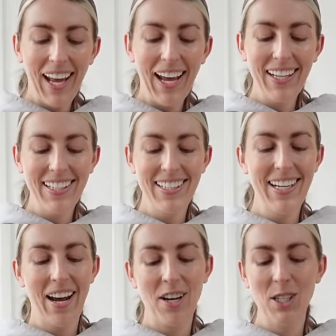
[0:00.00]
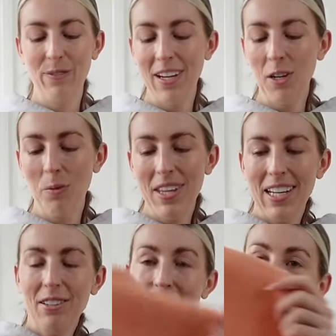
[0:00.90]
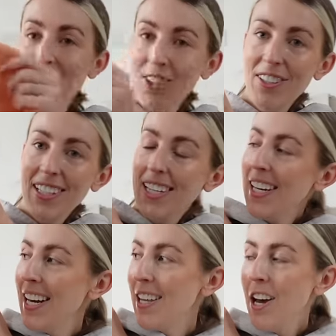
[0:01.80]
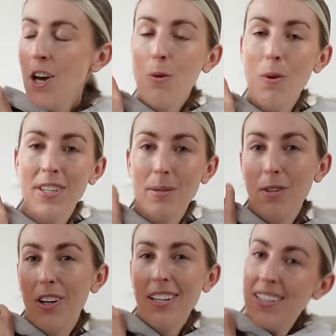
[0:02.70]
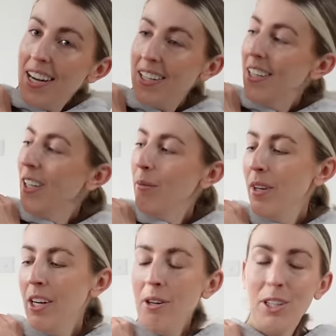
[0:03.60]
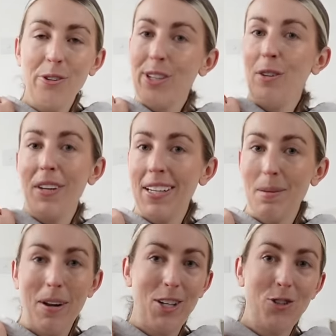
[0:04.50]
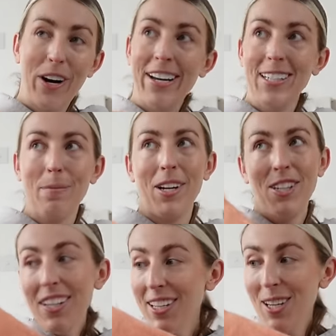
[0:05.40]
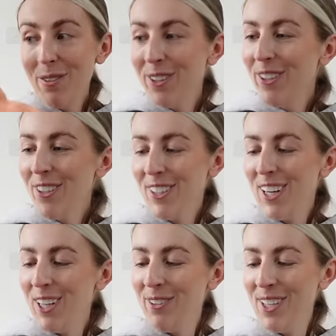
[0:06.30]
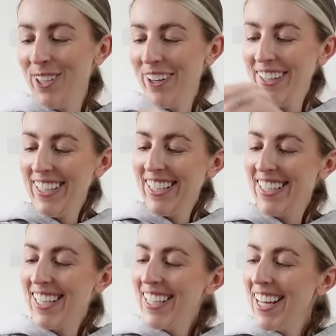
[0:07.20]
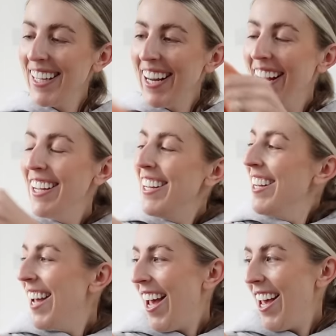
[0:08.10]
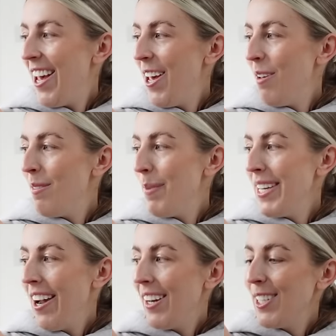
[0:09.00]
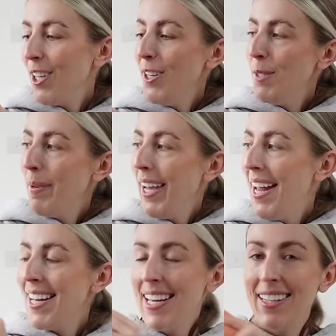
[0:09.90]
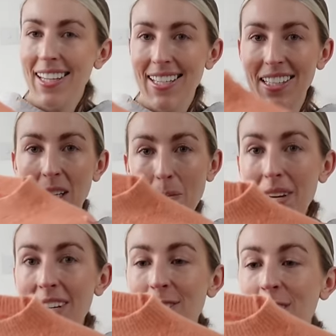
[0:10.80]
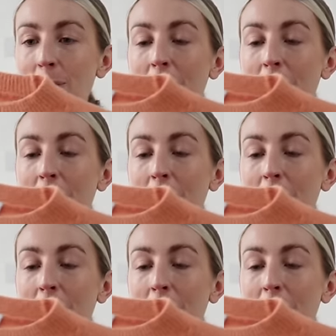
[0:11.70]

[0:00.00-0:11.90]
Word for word: and yeah I just think with a little t-shirt underneath with some light denim I'd also love to get some matching trainers to match this of course because I love to tie things together um, but yeah I size up again in this in the medium